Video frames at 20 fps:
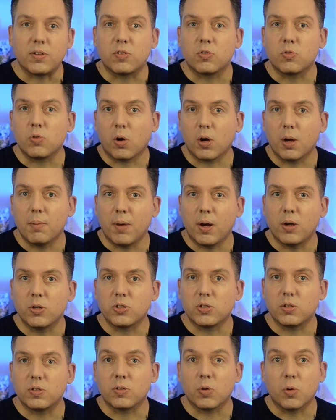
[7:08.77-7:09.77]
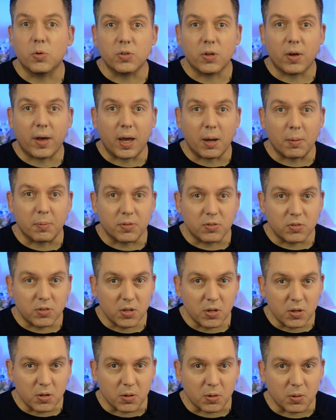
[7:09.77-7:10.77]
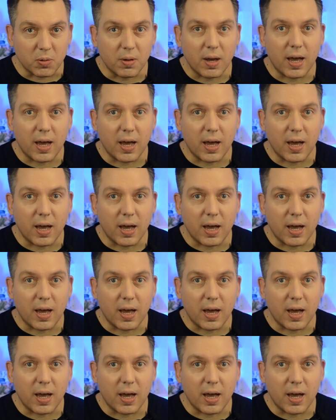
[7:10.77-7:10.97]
strong emotions also helps too,